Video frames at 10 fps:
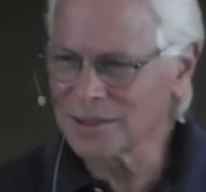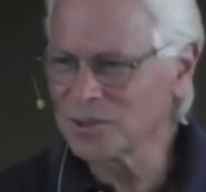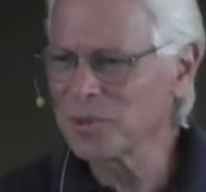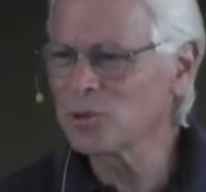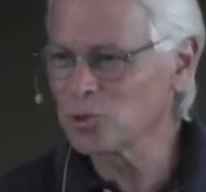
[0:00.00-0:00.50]

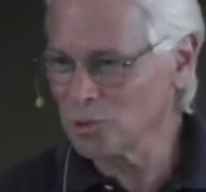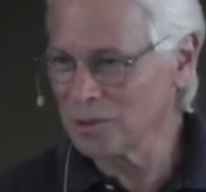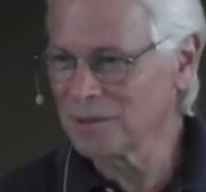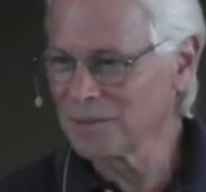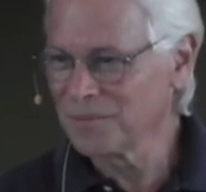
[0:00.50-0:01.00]
spiritual
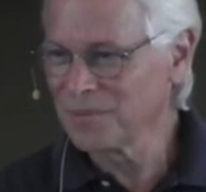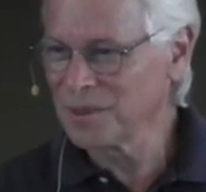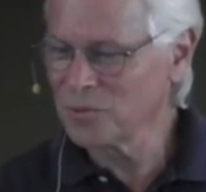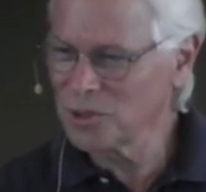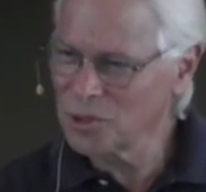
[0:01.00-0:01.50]

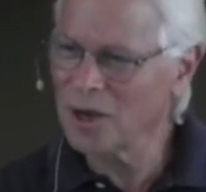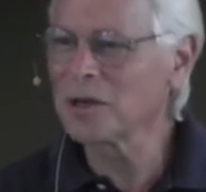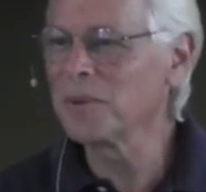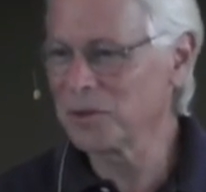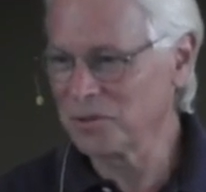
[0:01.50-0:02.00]
that we
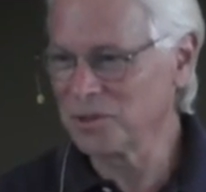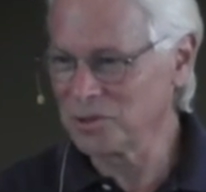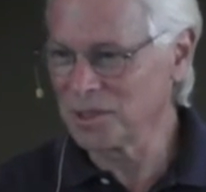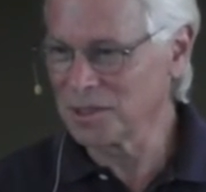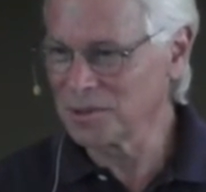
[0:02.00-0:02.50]
talk about
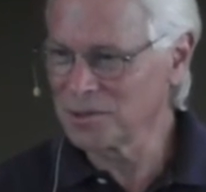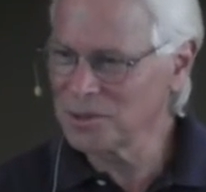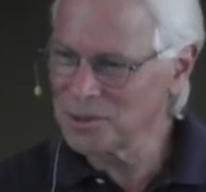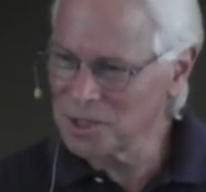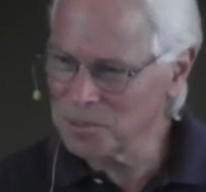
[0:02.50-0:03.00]
these things,
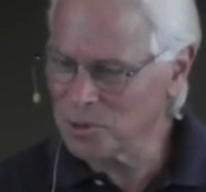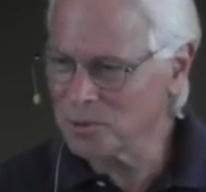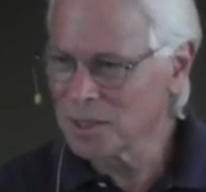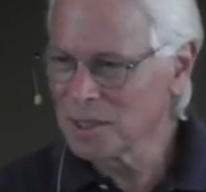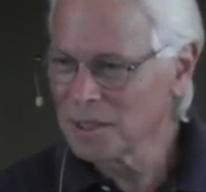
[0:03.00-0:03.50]
these deeper,